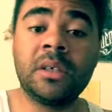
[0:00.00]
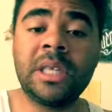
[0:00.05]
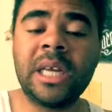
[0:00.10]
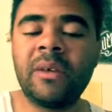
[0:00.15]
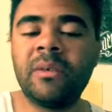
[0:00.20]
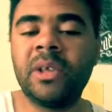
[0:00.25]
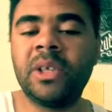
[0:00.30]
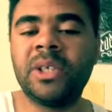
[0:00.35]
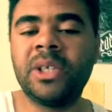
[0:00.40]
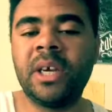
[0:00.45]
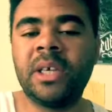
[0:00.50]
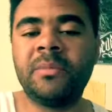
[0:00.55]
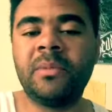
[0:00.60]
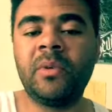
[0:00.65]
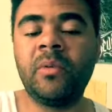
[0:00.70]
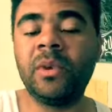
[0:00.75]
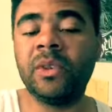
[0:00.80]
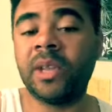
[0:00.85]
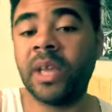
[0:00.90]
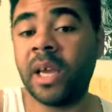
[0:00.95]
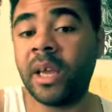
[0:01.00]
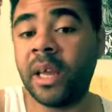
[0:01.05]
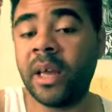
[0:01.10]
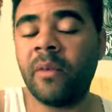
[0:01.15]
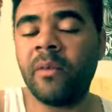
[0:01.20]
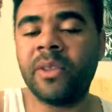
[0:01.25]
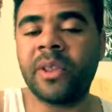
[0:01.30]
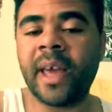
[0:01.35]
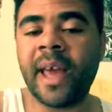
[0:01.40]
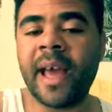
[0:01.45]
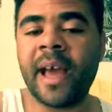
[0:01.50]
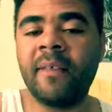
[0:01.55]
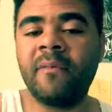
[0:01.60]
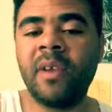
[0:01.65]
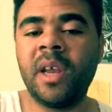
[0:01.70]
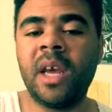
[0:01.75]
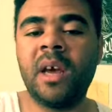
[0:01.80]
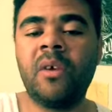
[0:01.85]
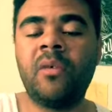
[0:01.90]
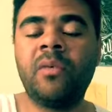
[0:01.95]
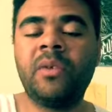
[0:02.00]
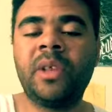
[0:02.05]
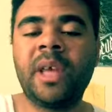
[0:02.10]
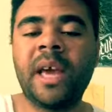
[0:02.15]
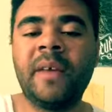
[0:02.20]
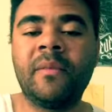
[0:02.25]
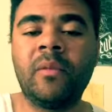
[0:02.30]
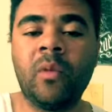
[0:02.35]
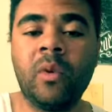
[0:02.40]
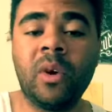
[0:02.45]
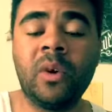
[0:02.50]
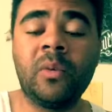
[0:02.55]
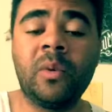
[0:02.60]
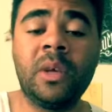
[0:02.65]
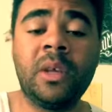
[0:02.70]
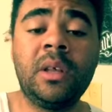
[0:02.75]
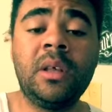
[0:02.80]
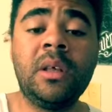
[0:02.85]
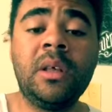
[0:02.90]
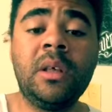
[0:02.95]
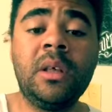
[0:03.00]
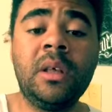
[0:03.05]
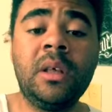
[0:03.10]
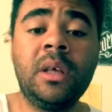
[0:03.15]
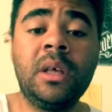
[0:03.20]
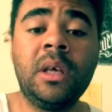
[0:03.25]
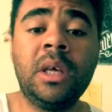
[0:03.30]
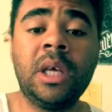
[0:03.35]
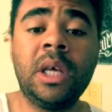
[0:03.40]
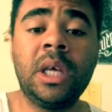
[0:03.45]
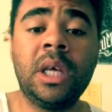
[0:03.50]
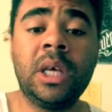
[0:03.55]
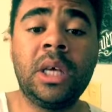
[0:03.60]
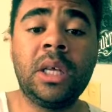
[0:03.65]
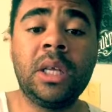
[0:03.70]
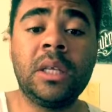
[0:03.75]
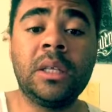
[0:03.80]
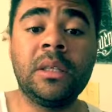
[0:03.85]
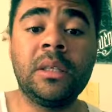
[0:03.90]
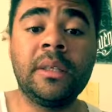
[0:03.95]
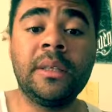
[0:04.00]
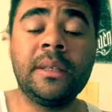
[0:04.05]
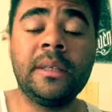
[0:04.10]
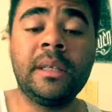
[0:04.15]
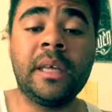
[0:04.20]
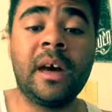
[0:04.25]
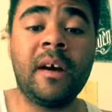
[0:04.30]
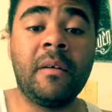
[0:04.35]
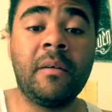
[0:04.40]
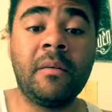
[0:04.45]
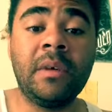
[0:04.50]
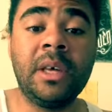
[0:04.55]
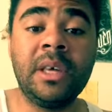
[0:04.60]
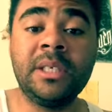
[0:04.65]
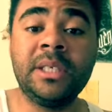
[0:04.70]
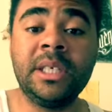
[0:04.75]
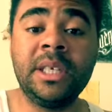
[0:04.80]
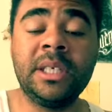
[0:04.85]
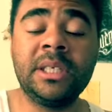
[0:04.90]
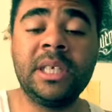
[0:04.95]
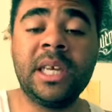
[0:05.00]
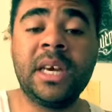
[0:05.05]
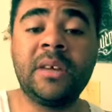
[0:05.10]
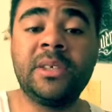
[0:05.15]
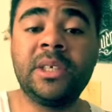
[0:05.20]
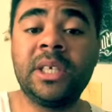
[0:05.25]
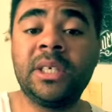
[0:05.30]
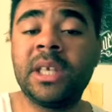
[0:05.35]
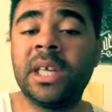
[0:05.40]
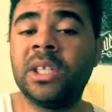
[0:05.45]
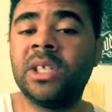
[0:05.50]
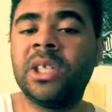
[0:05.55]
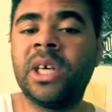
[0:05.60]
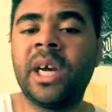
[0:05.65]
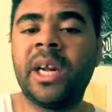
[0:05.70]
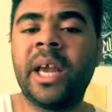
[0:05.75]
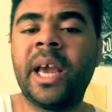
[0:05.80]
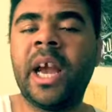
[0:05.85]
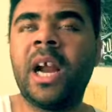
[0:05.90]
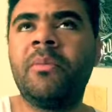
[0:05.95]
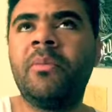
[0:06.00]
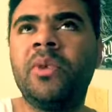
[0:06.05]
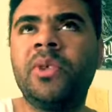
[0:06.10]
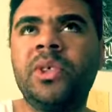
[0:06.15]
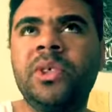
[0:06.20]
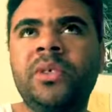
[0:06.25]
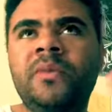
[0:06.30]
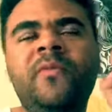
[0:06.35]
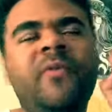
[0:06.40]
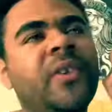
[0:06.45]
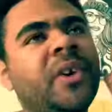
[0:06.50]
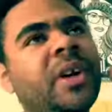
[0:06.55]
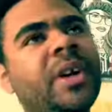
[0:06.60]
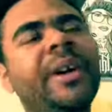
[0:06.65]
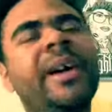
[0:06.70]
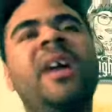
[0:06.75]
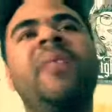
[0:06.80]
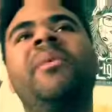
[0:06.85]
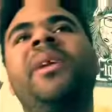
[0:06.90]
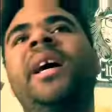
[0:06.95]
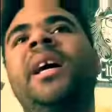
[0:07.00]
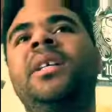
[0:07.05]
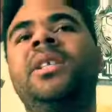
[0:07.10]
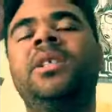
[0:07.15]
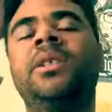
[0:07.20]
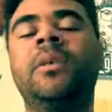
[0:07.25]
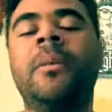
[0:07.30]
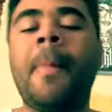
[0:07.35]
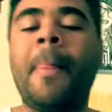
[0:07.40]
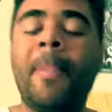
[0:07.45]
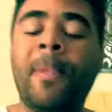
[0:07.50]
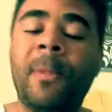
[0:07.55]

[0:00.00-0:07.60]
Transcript: Not really changed, but what they what they have now, what they have to work with, and how easy it is now to get that giant animal just freaking coming at you.